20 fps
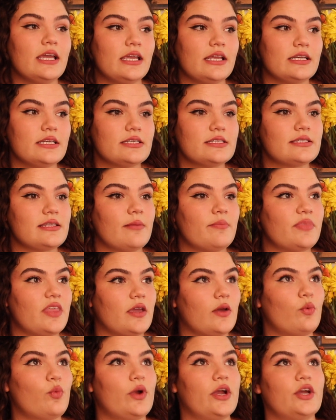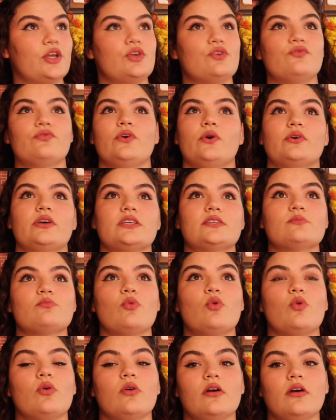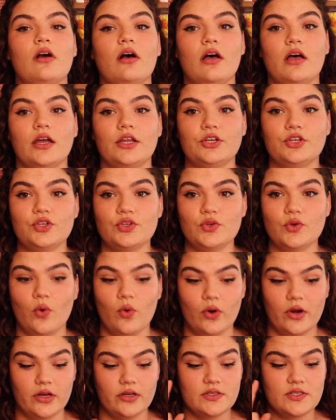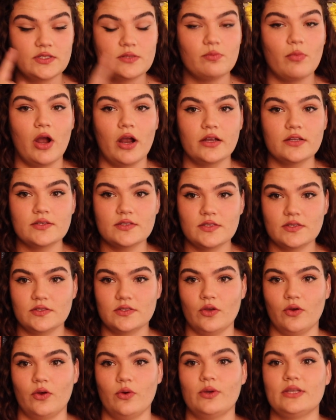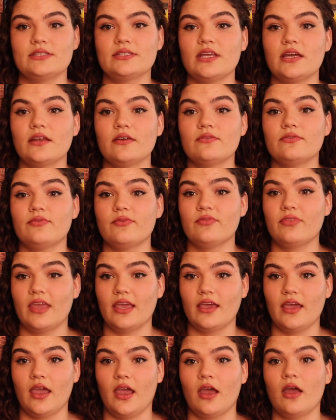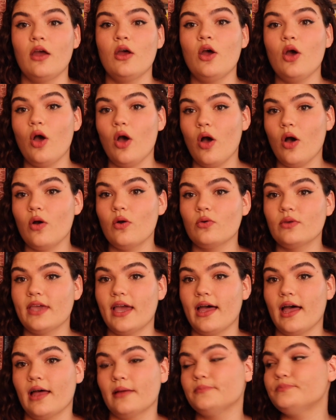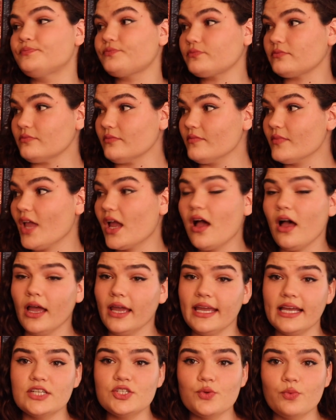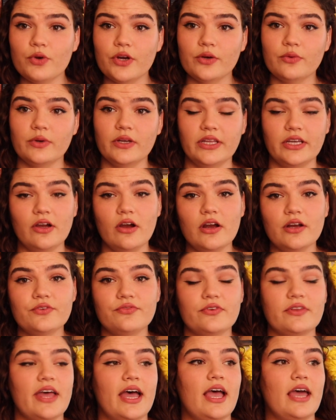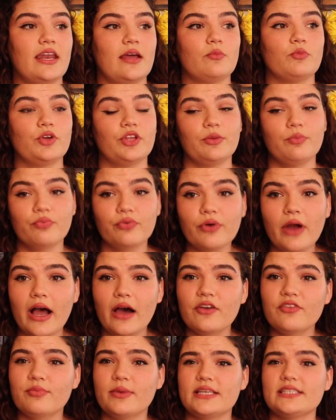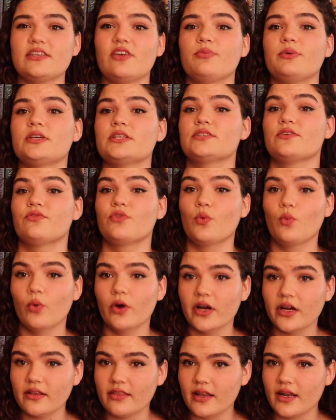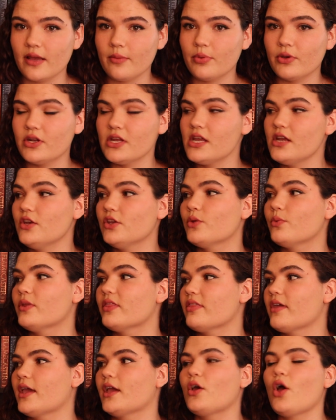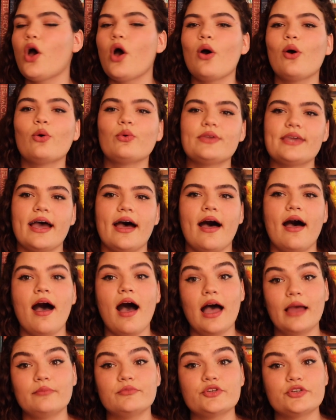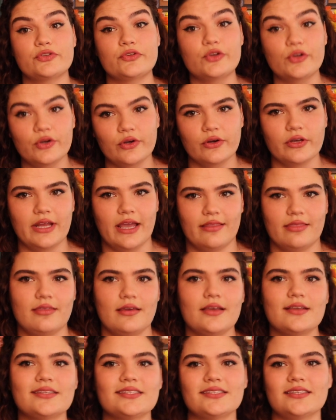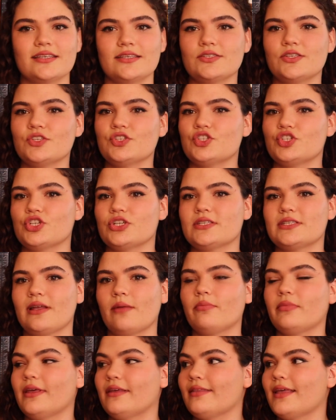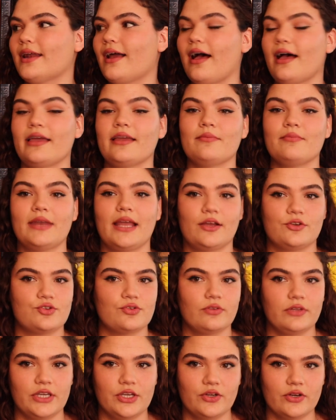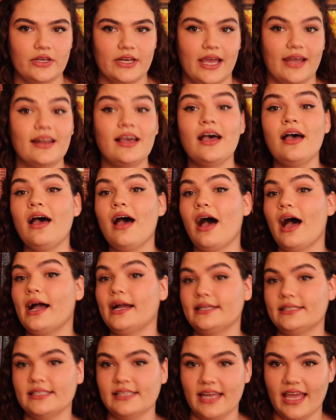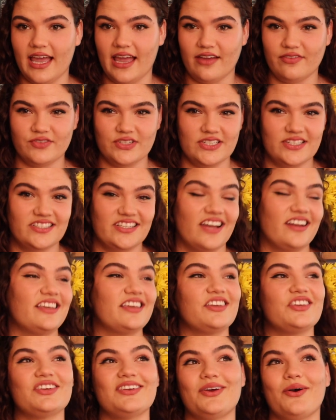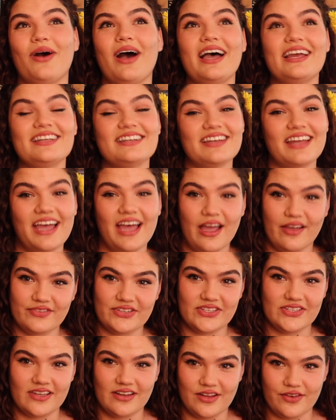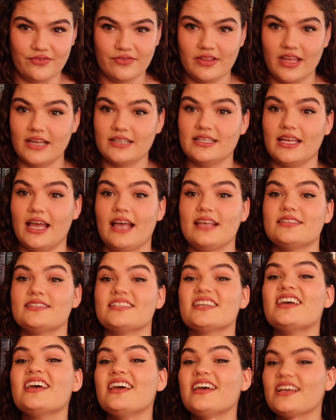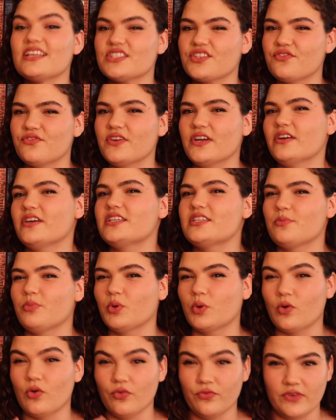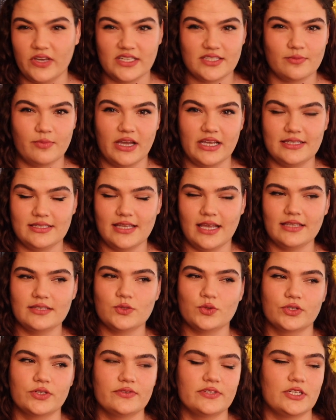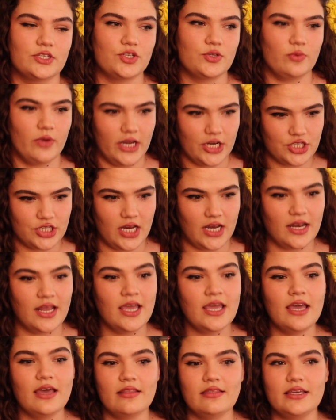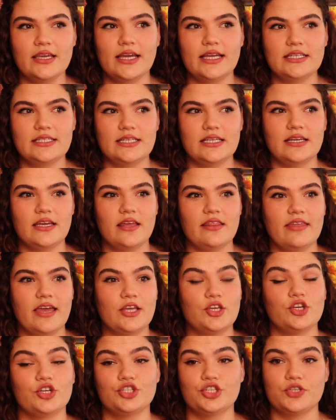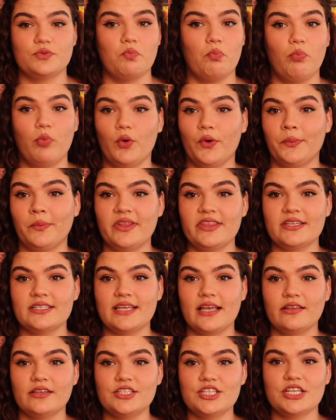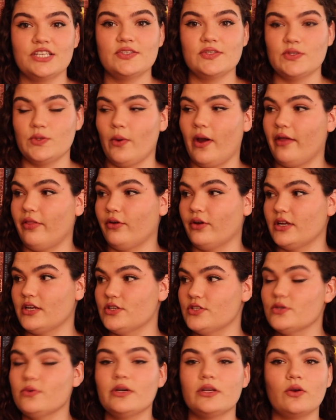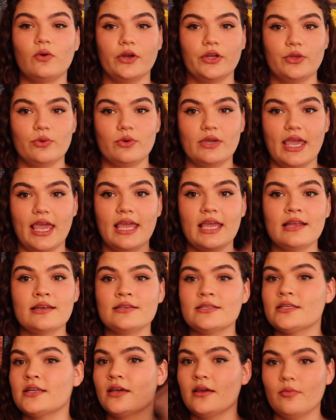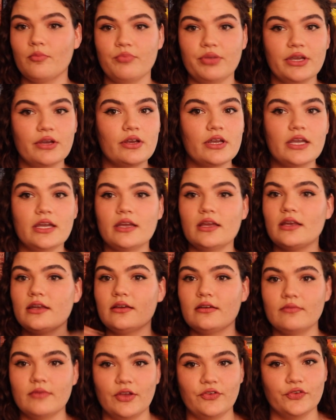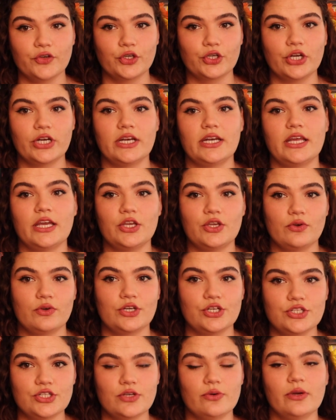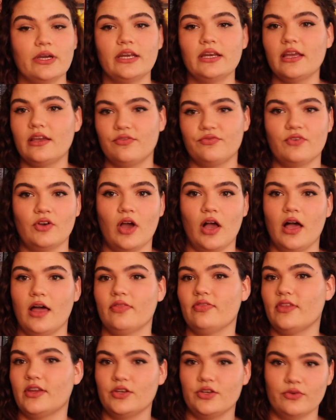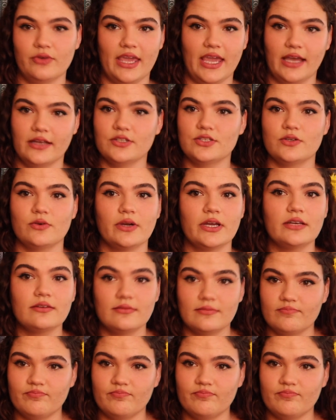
it is something where you focus more on your smarts. So instead of thinking, oh yeah, I had to work really hard for that and I'm really proud of myself because of the work that I put in, you would think, oh yeah, I'm just good at this. This is just something that I am naturally good at. I didn't have to study, I didn't have to study for that test. It's a very typical fixed mindset sort of situation. The idea that you're just born with intelligence, you either can do it or you can't, period. If you're good at it, you can do it. If not, then you can't do it.